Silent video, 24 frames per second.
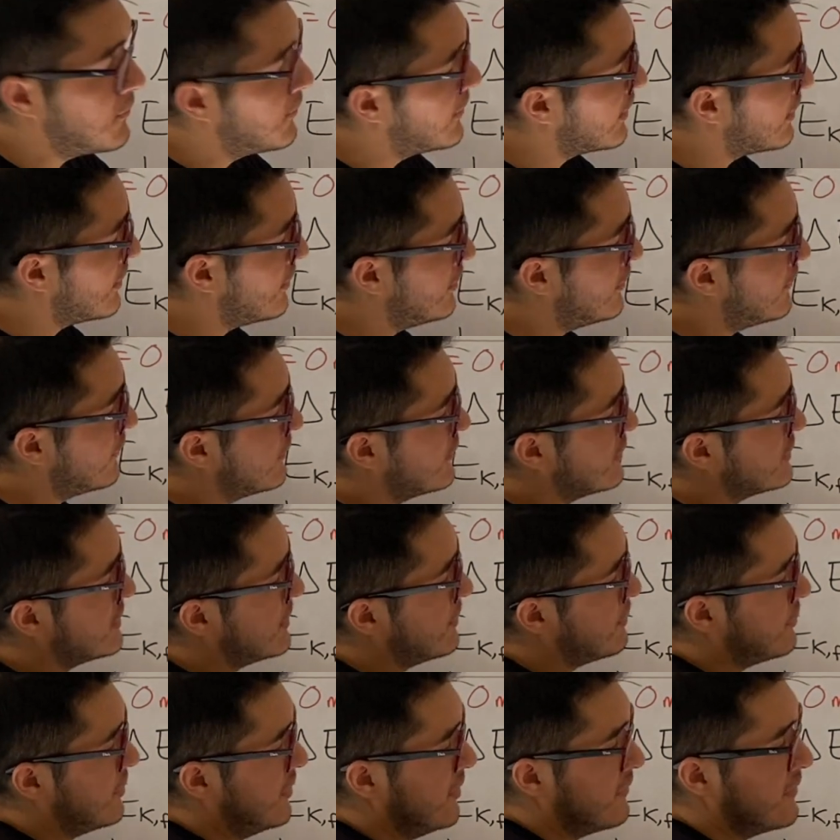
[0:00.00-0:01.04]
we could have used
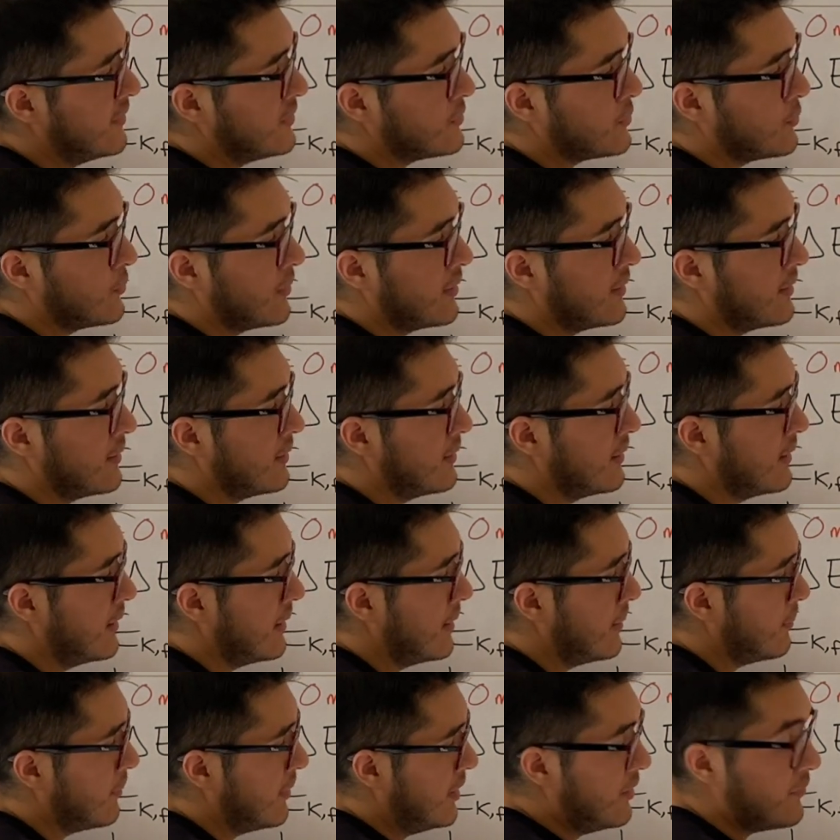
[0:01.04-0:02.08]
the previous one,
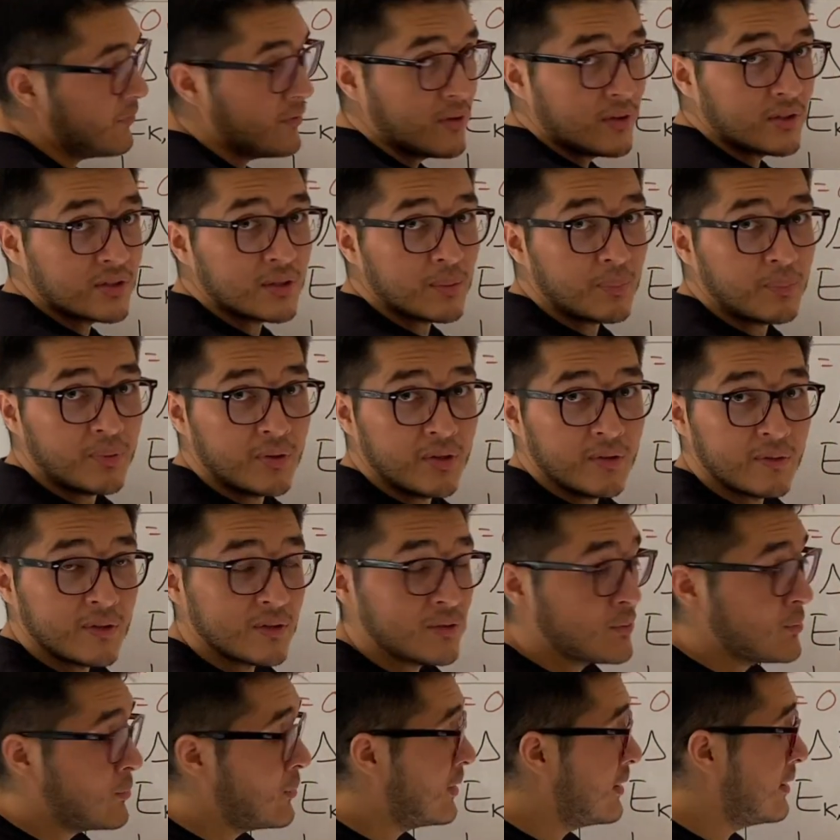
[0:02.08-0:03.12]
but if we use the
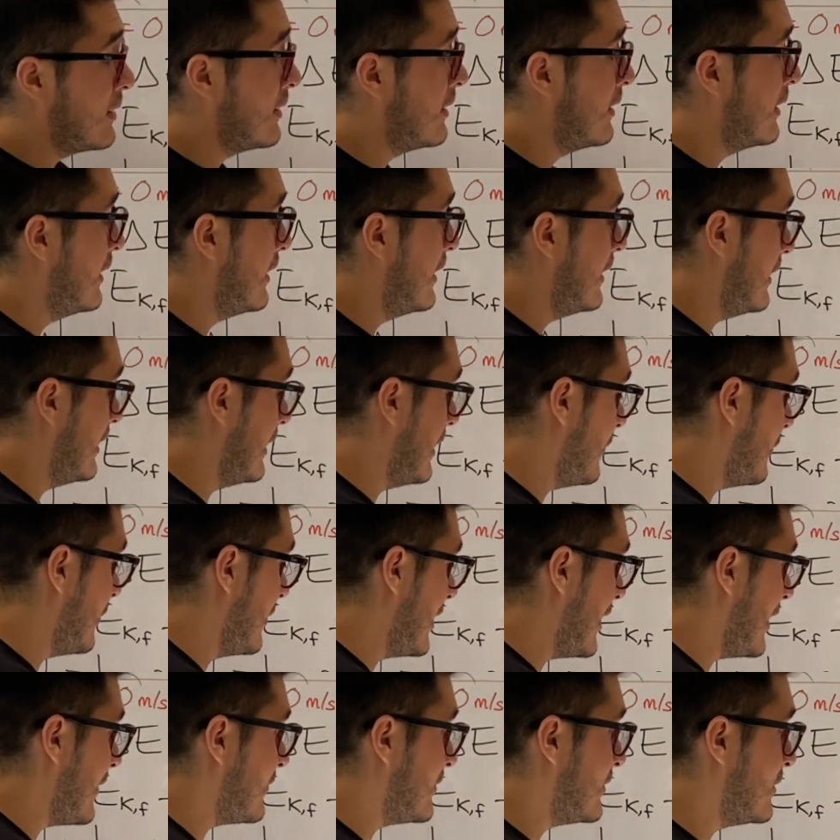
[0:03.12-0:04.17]
previous one, then we
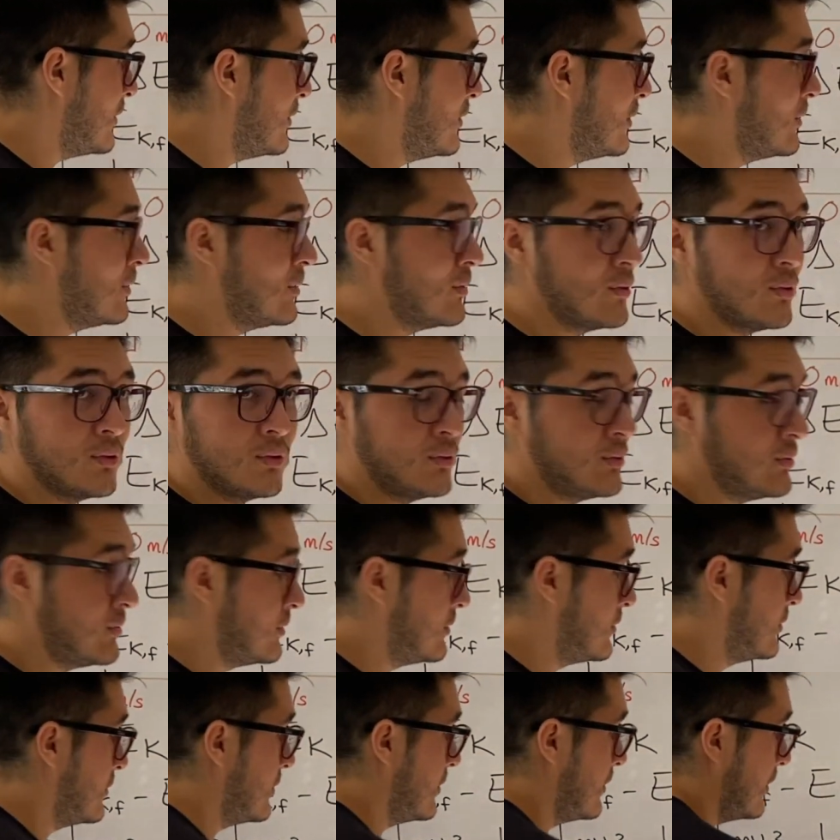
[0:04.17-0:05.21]
have to
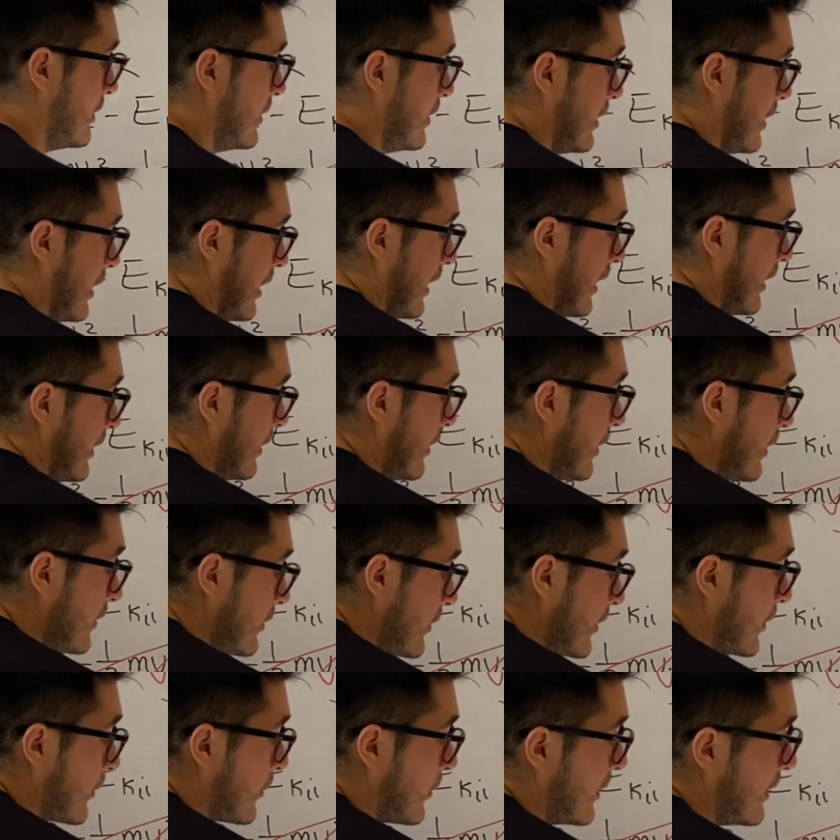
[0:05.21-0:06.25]
use
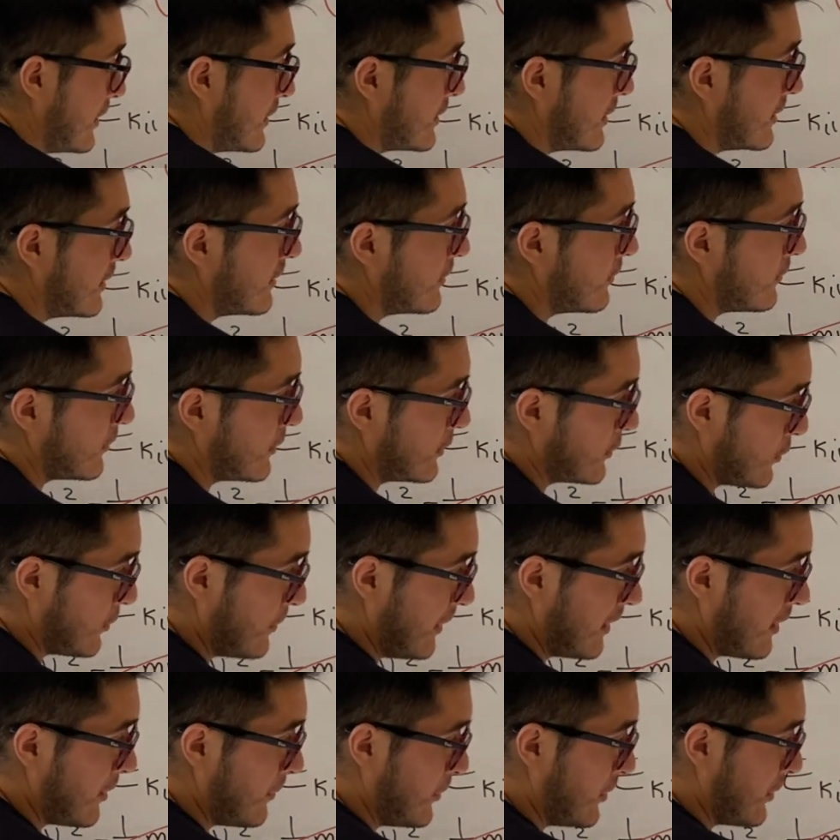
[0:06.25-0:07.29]
another equation which will
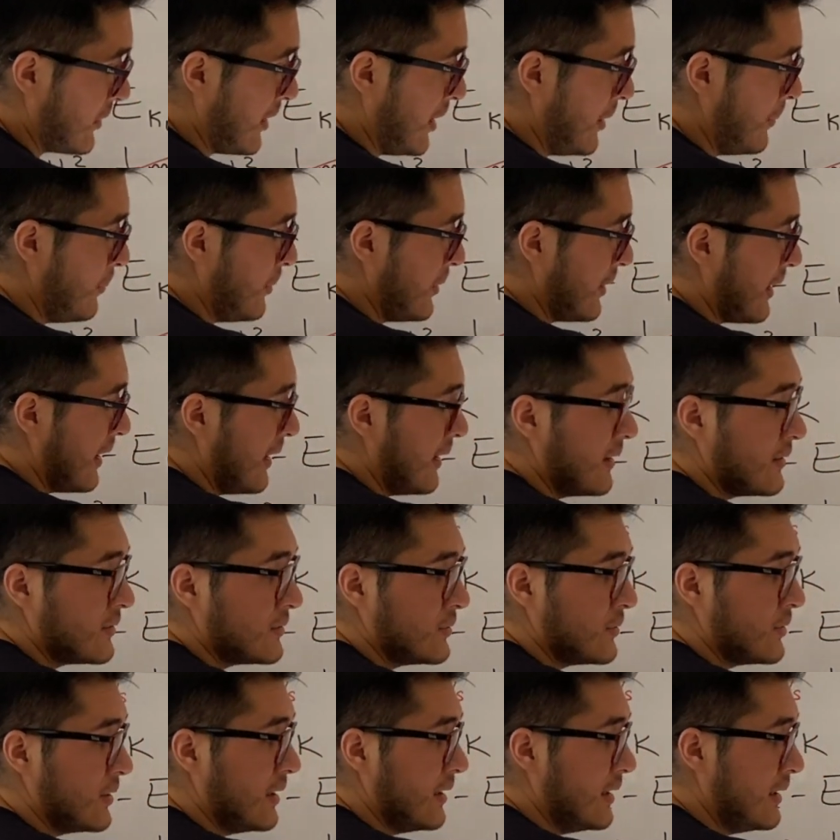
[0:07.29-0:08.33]
make it more complicated,
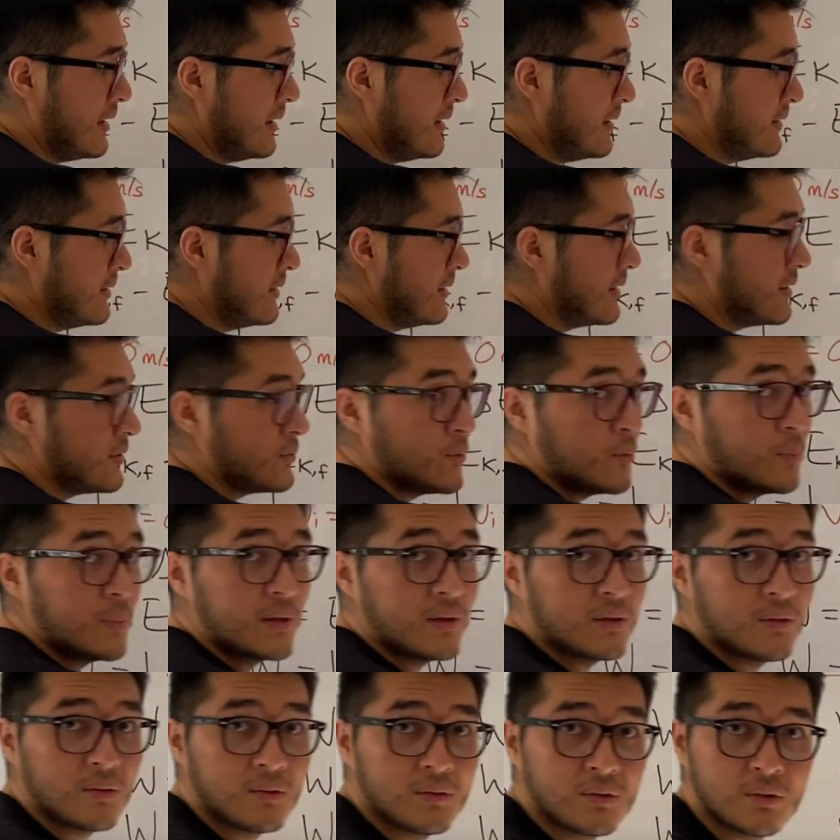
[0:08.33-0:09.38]
so easiest will
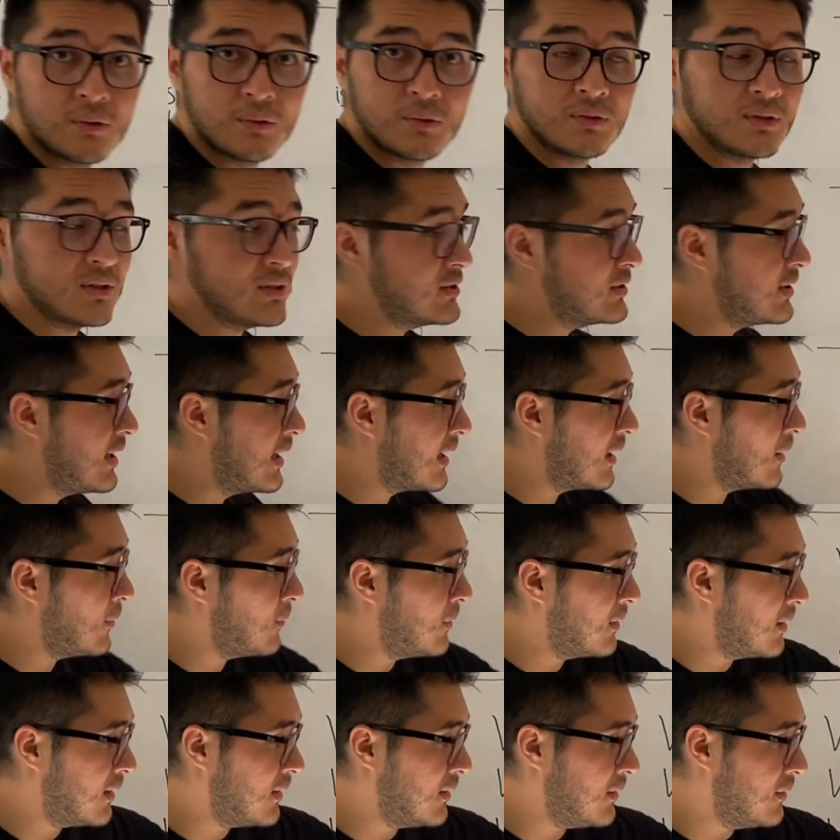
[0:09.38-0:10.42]
be to choose the second
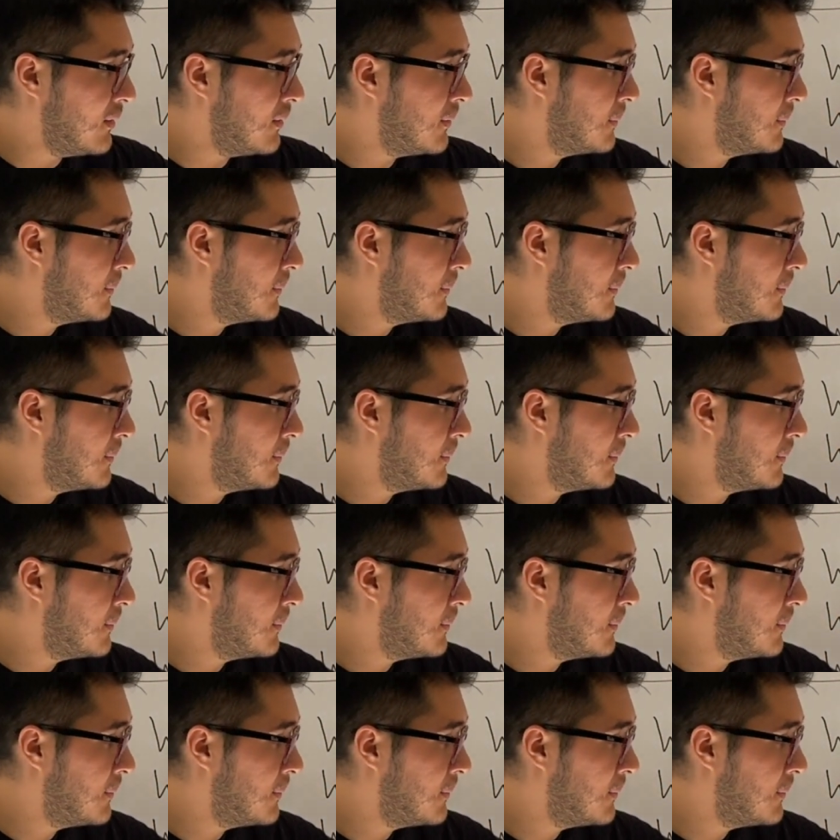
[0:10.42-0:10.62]
one here.